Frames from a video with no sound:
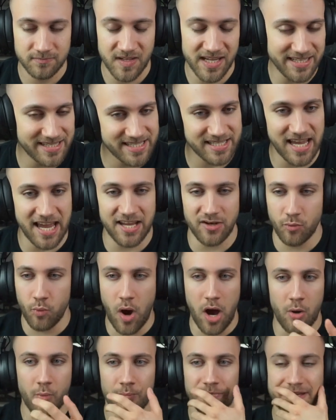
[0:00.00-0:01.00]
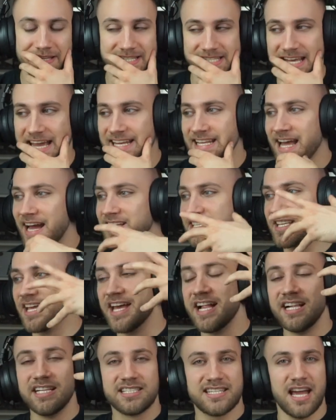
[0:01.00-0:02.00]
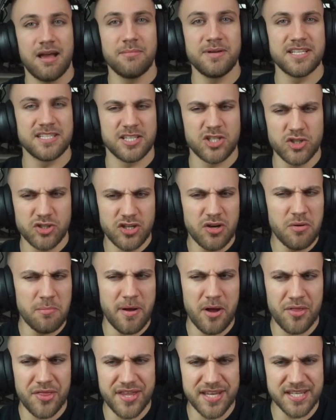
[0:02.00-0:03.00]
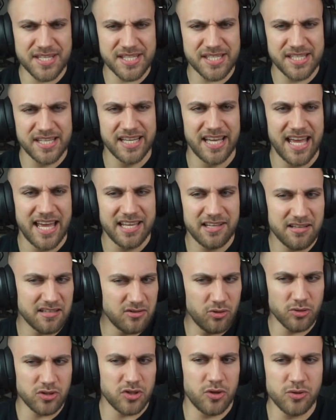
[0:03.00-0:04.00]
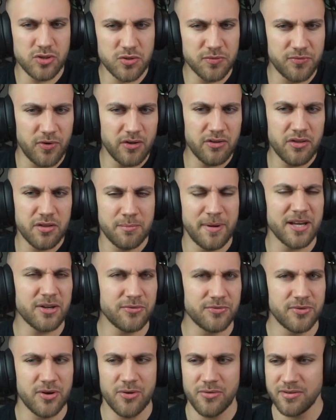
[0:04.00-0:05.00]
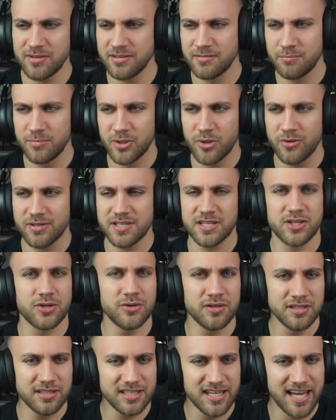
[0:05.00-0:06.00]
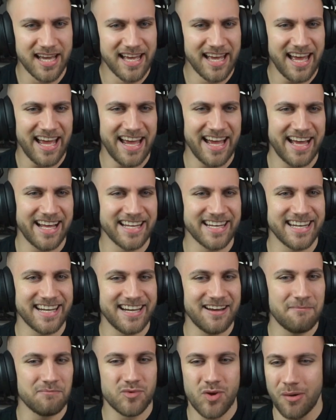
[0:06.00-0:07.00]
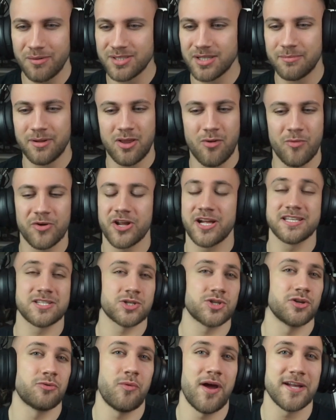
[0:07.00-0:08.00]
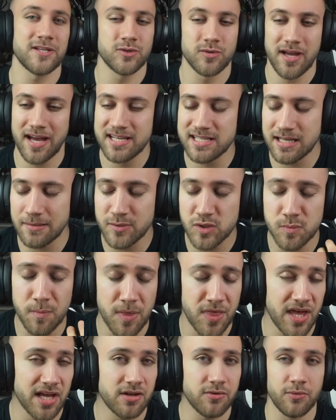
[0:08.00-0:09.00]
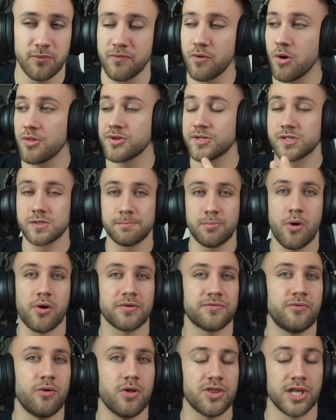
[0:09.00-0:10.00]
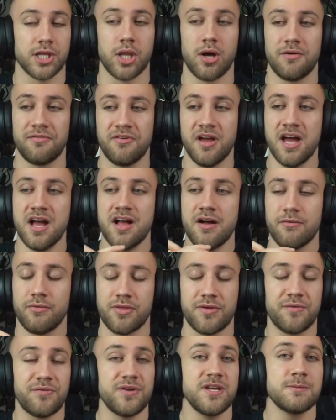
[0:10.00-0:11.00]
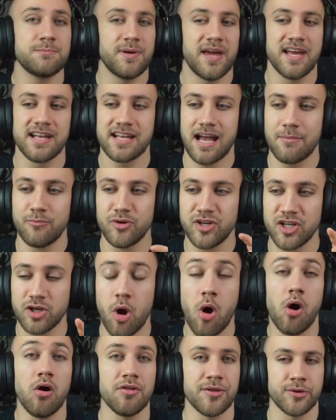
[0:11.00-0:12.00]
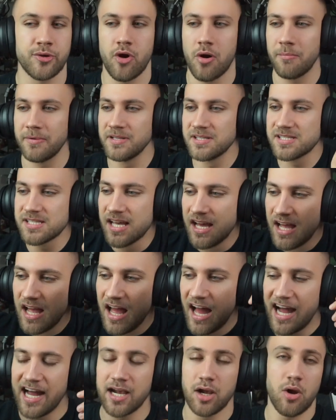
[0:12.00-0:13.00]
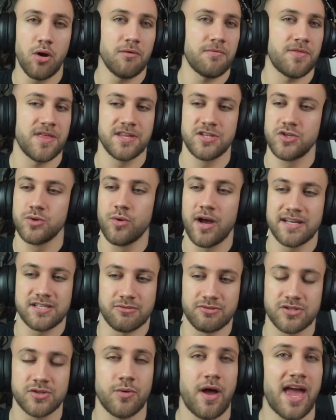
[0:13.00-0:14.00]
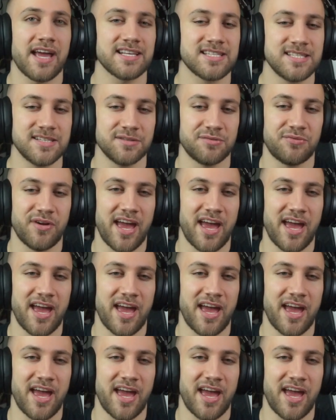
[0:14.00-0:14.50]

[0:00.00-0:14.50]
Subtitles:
Insane. Wow, insane, guys. Tell me, did you know about this? Could you follow the microphone? because I couldn't. And comment down below what else I should react to, guys. I'm super thankful for all the support, for all the love, for the feedback. I'm reading all the comments. I love that you guys are so active.